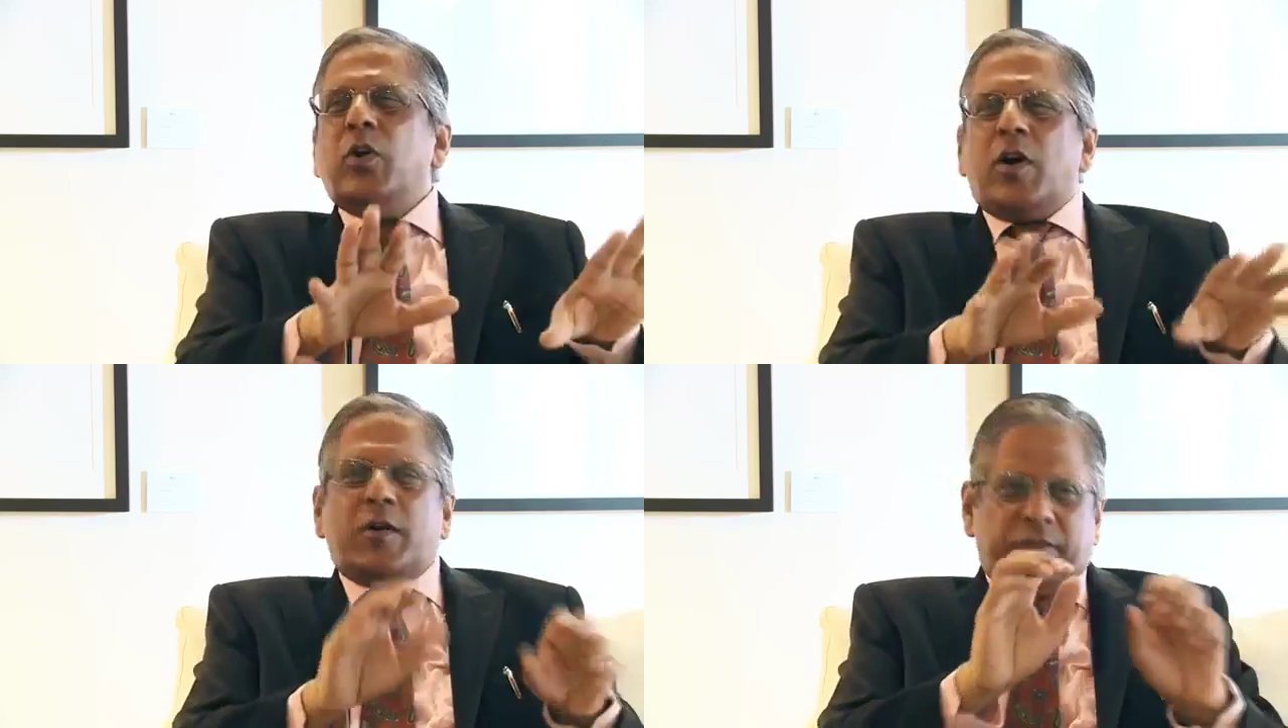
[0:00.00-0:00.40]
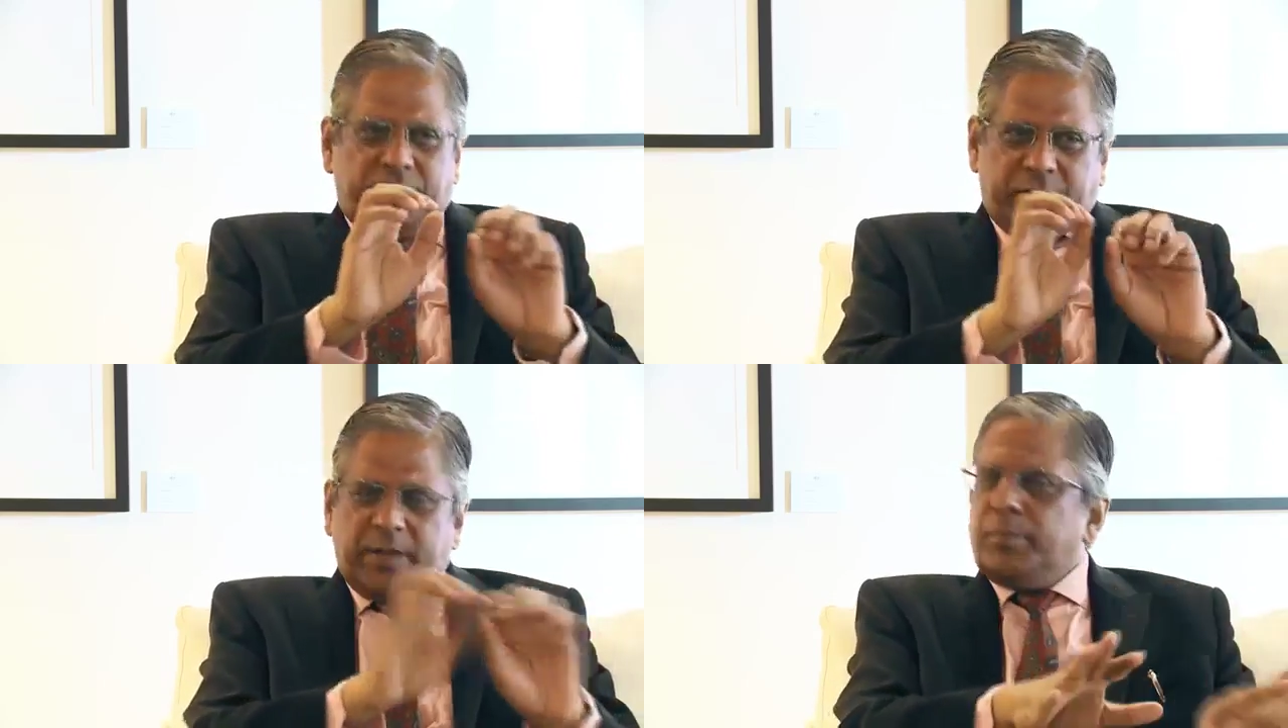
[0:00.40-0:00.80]

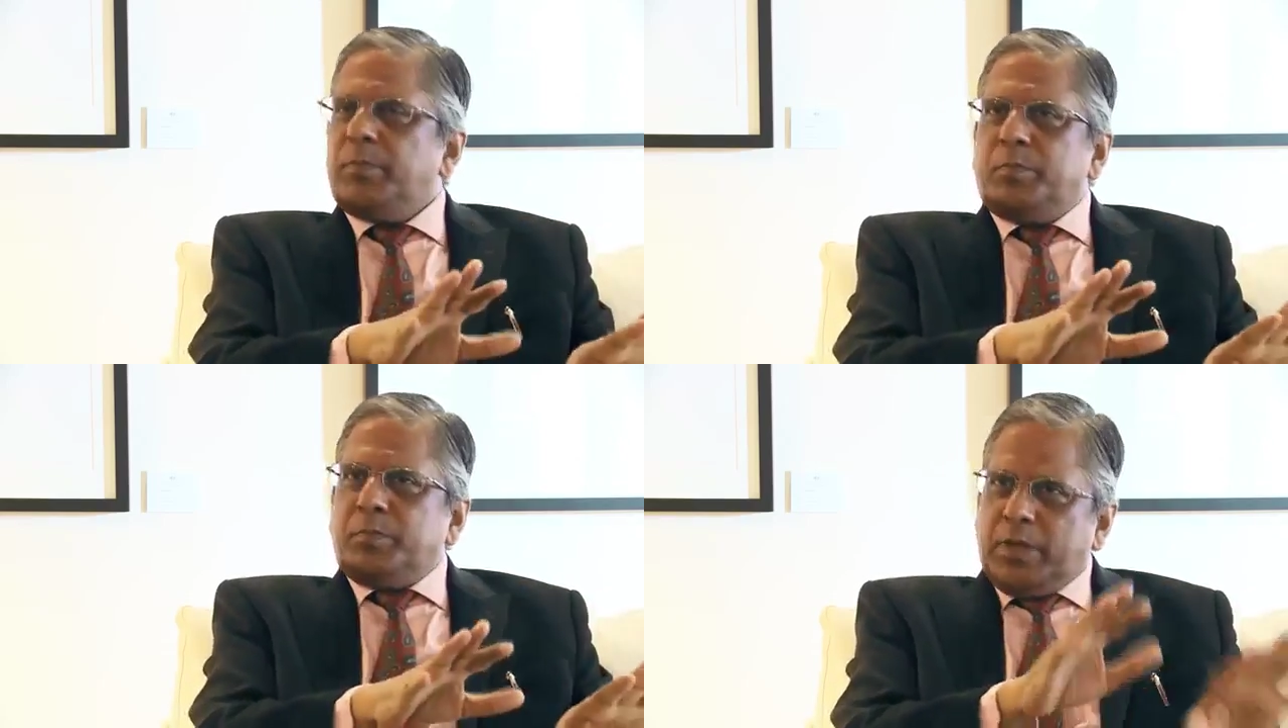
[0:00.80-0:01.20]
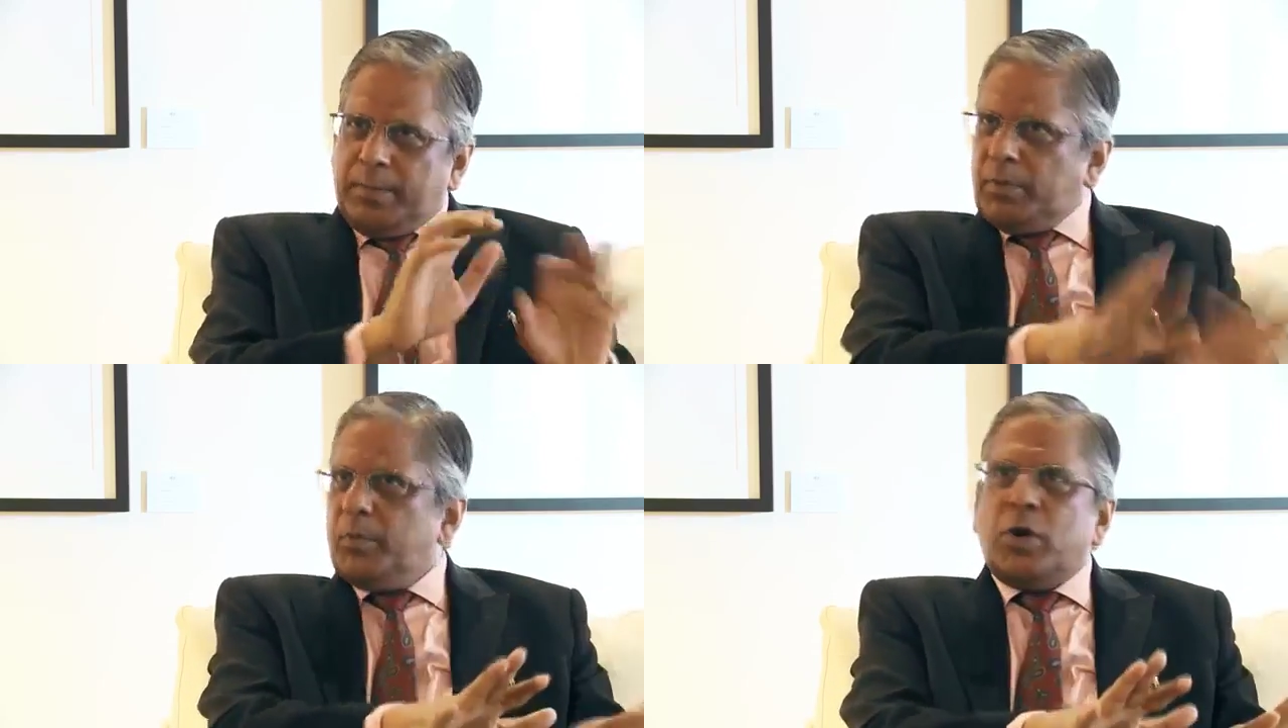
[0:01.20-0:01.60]
off,
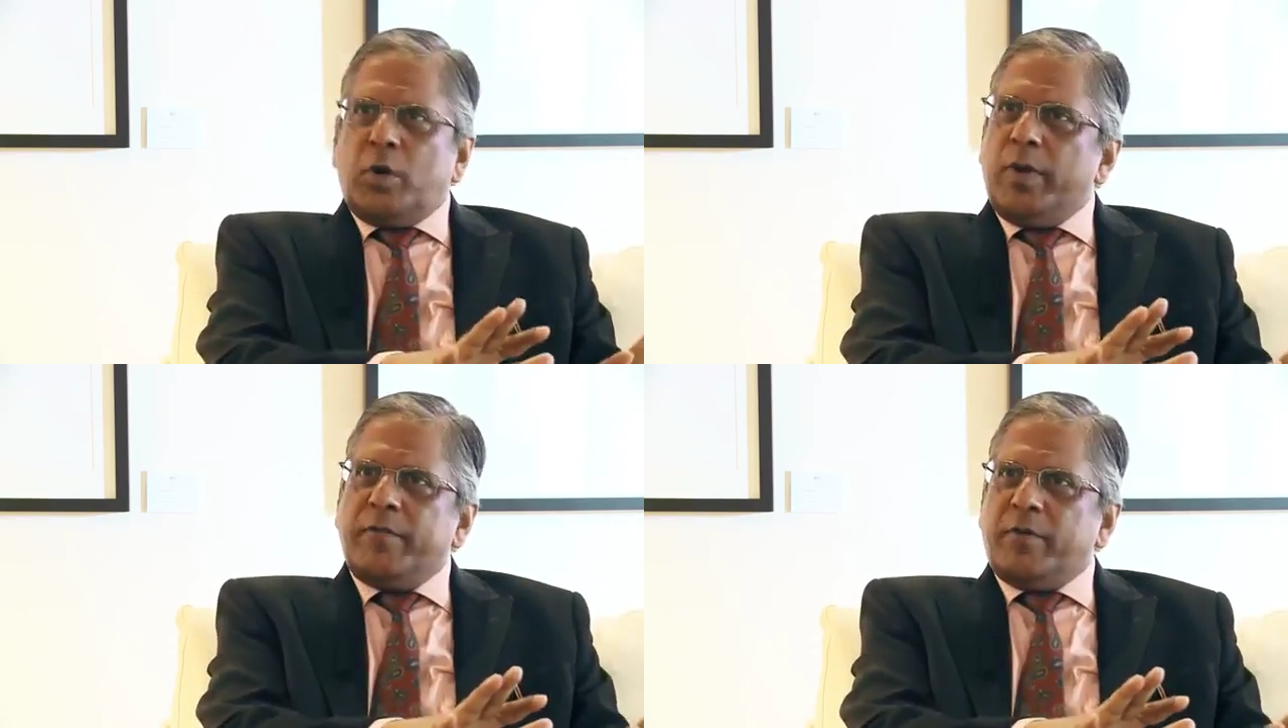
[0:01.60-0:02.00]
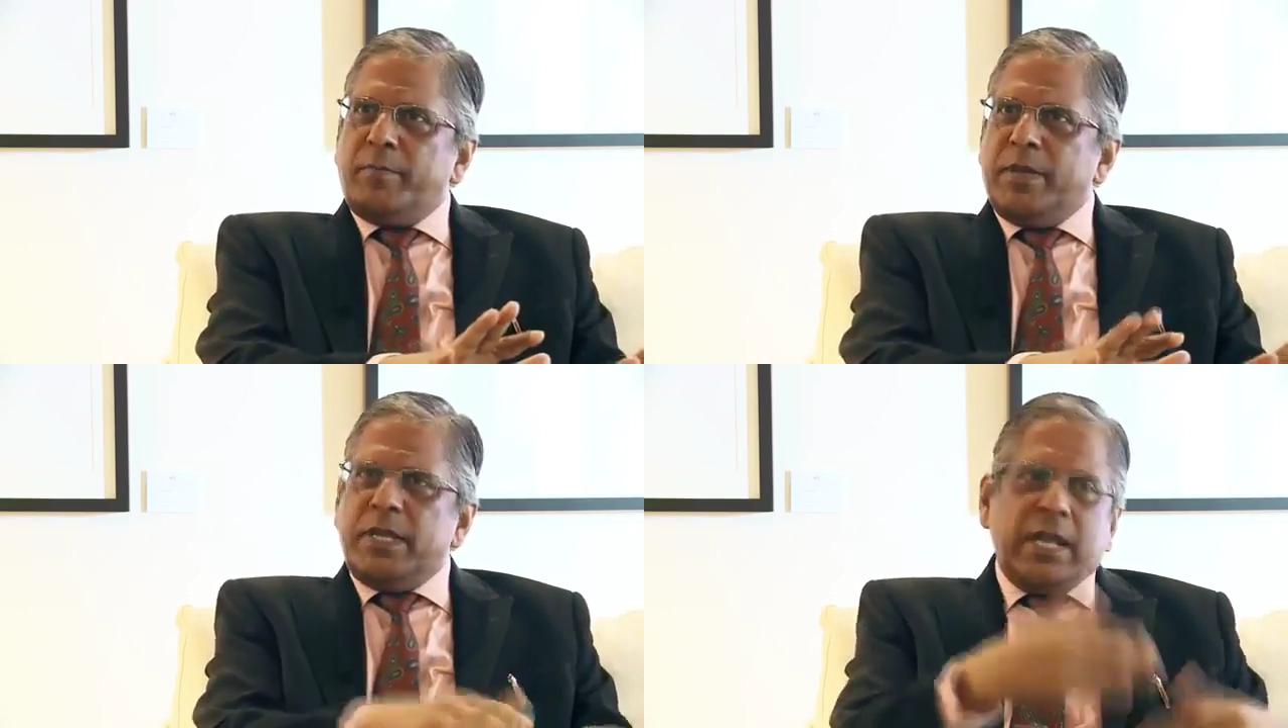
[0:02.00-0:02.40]
keep the book away
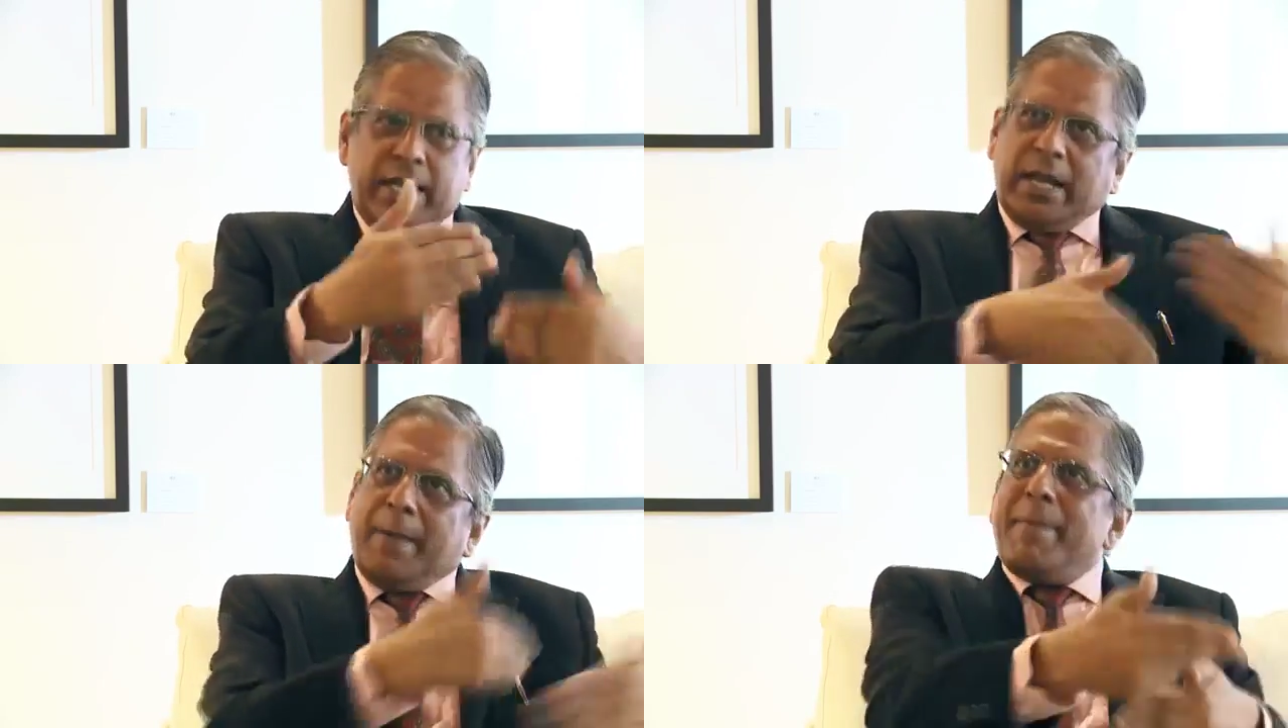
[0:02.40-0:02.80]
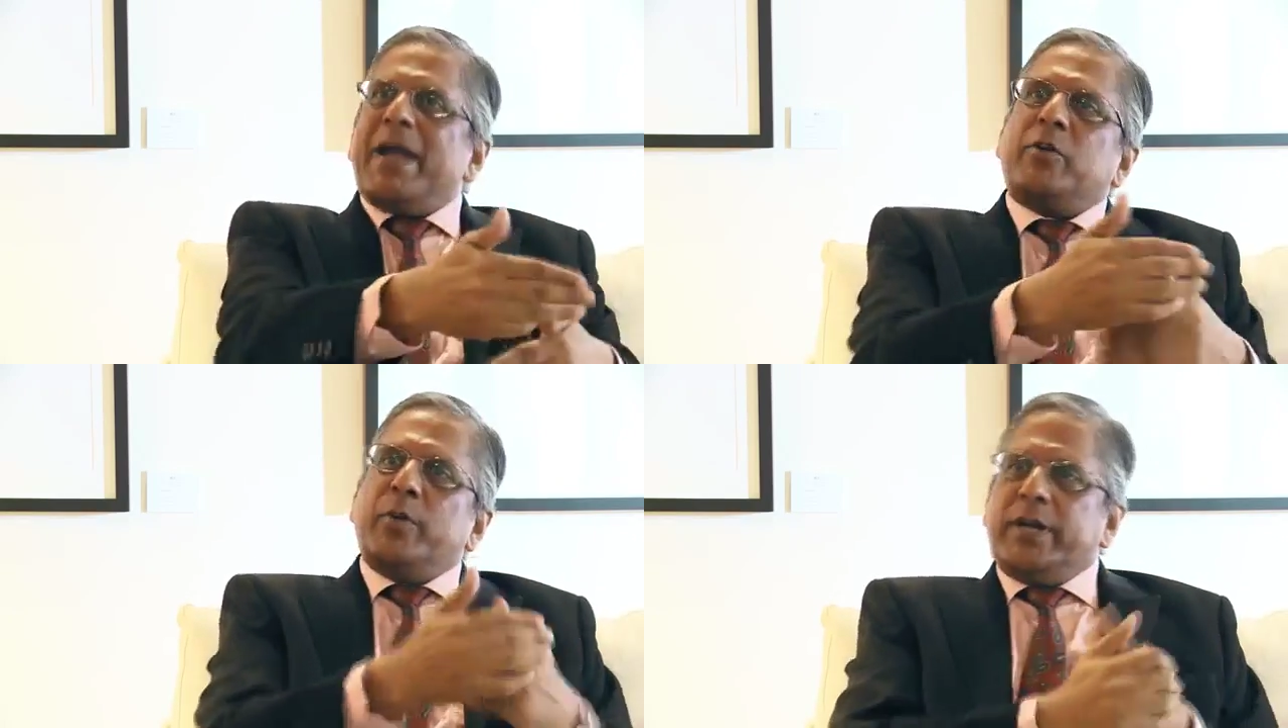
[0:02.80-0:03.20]
from me, come
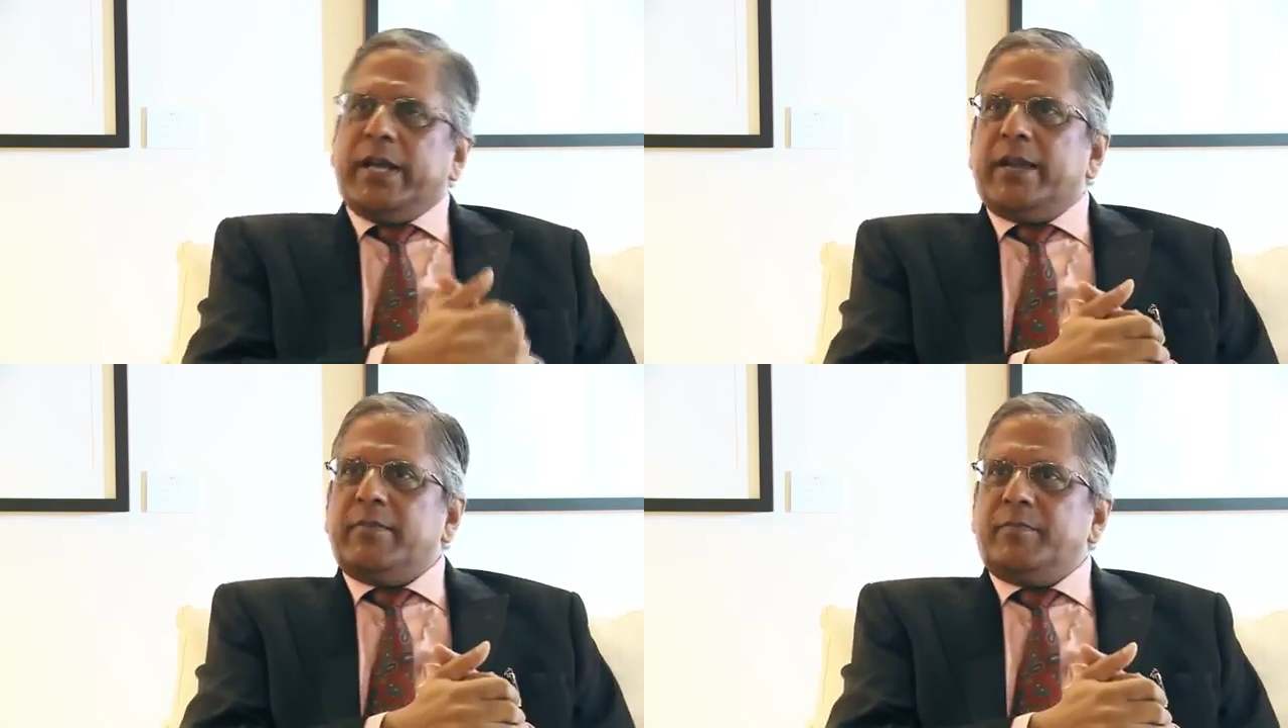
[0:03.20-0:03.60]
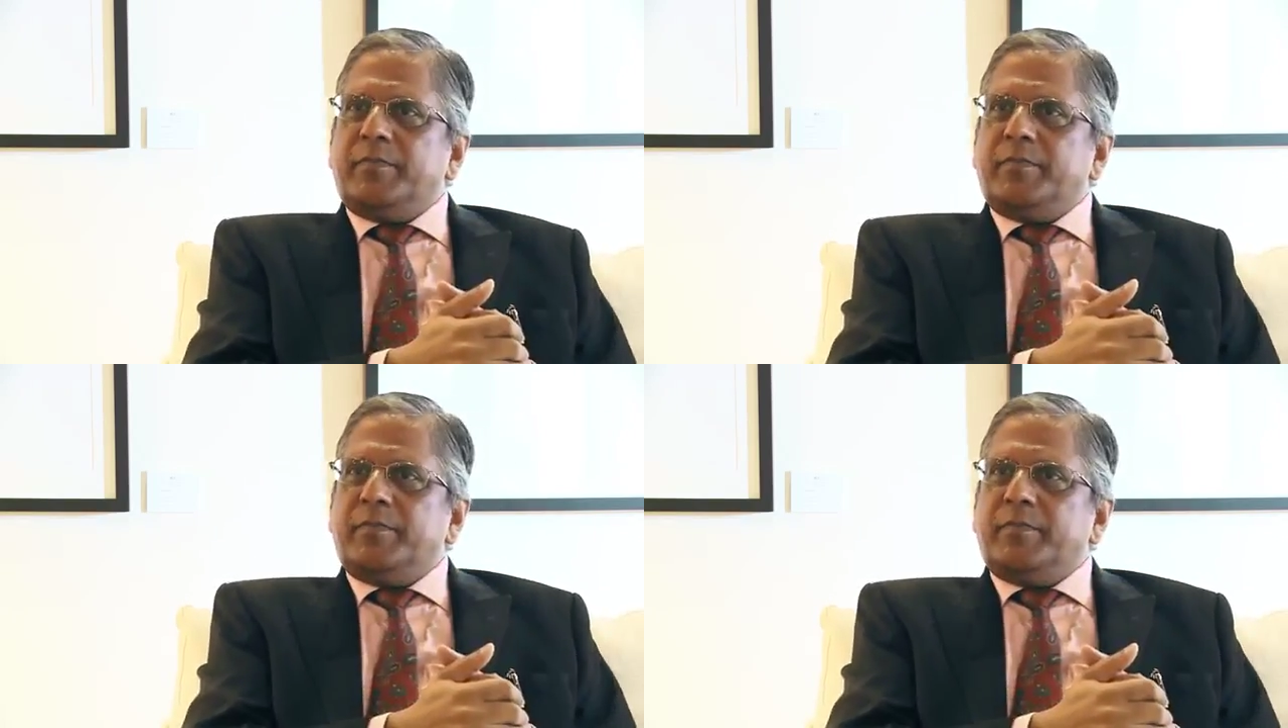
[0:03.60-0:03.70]
back to it again.